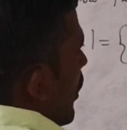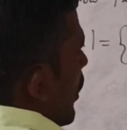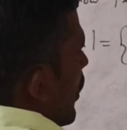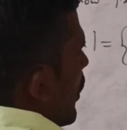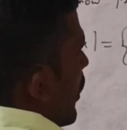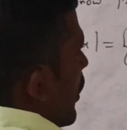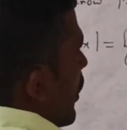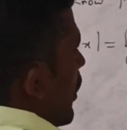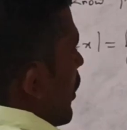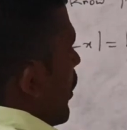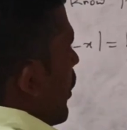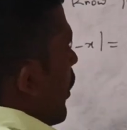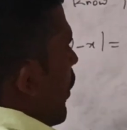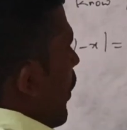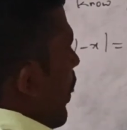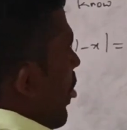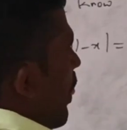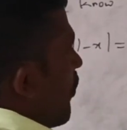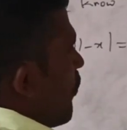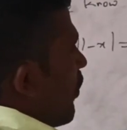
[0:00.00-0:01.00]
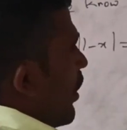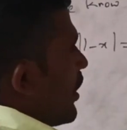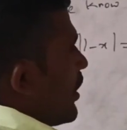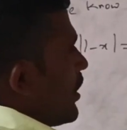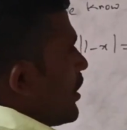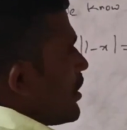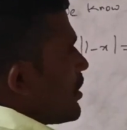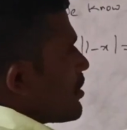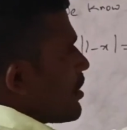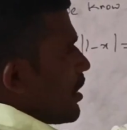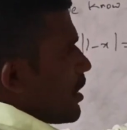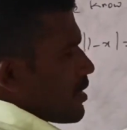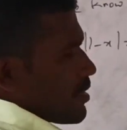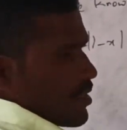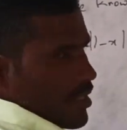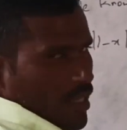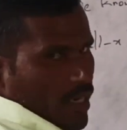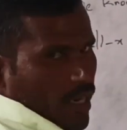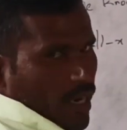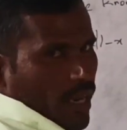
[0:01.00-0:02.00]
ante 1 is less
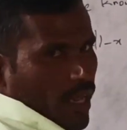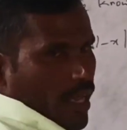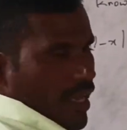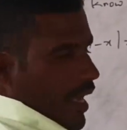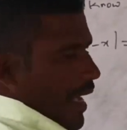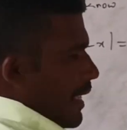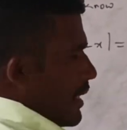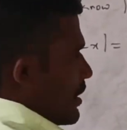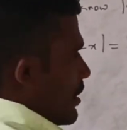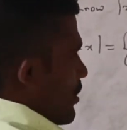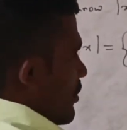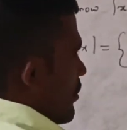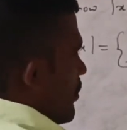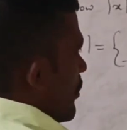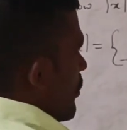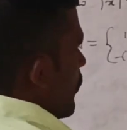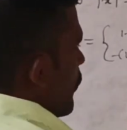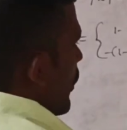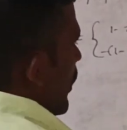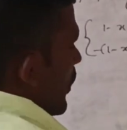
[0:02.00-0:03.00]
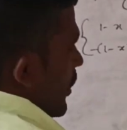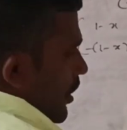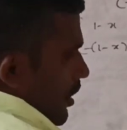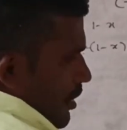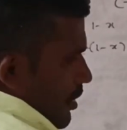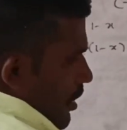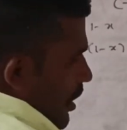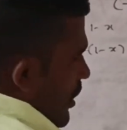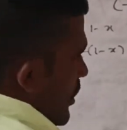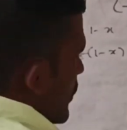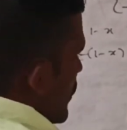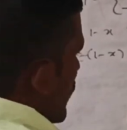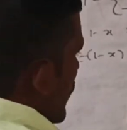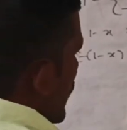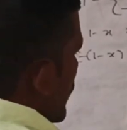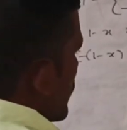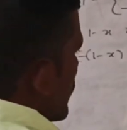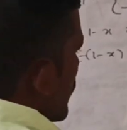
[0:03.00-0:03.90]
than x. 1 is less than x